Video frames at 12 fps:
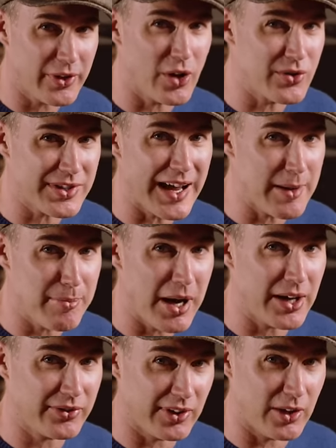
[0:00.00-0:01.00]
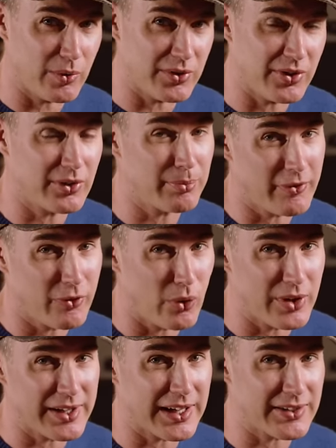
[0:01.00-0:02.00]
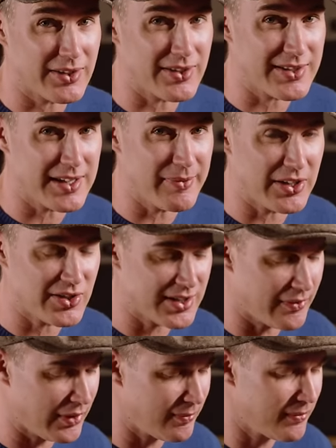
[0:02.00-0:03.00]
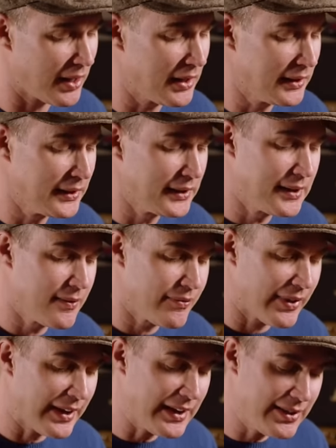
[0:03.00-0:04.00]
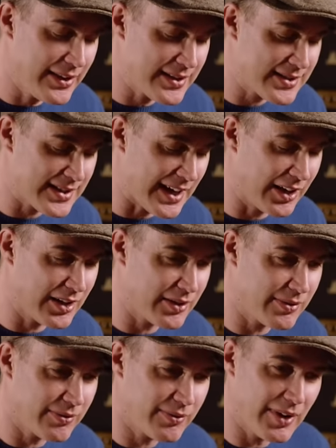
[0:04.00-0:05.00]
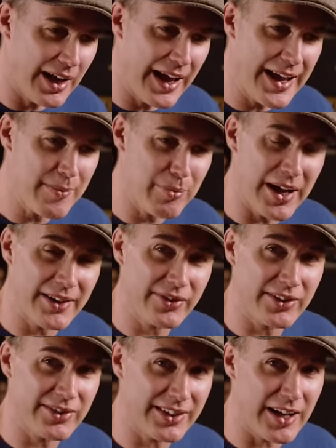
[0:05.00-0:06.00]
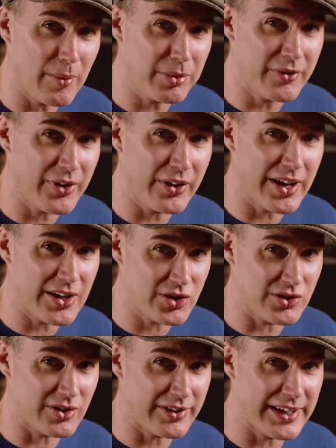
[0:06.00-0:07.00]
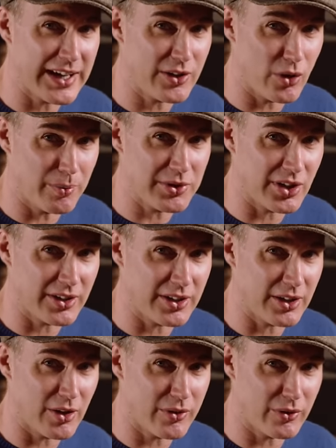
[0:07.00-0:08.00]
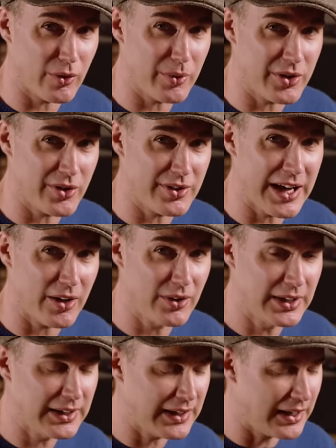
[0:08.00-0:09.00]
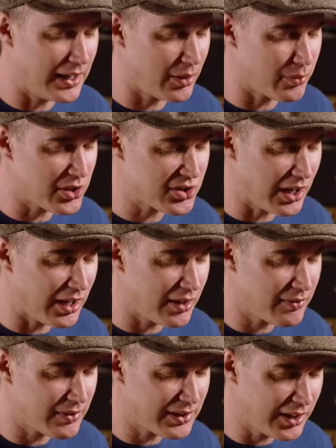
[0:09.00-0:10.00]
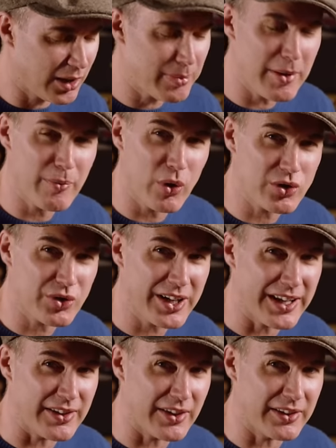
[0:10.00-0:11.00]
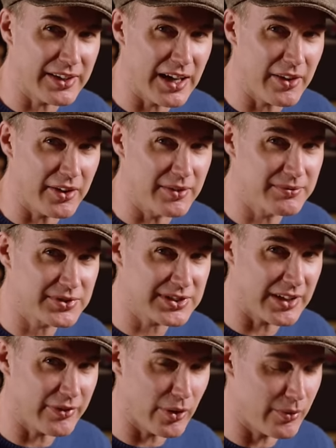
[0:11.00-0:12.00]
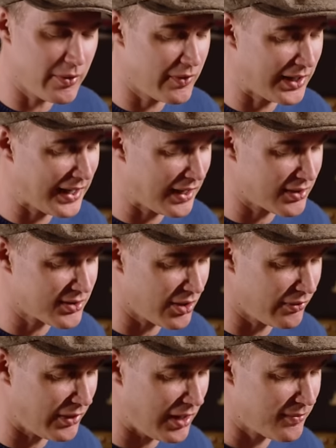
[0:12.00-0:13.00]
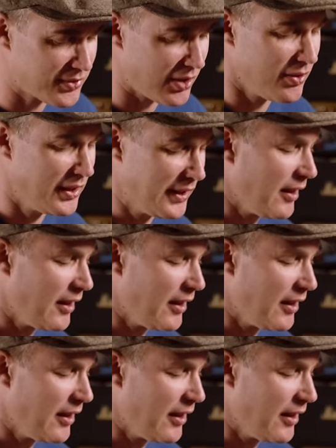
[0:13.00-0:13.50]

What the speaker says: of those 8 bar sequences before you get to the C major 7. In this second 8 bars, there's a couple of variations on the A chord, which I'm going to go through with you now, which are a little bit more tricky than the other stuff that we've encountered so far. So,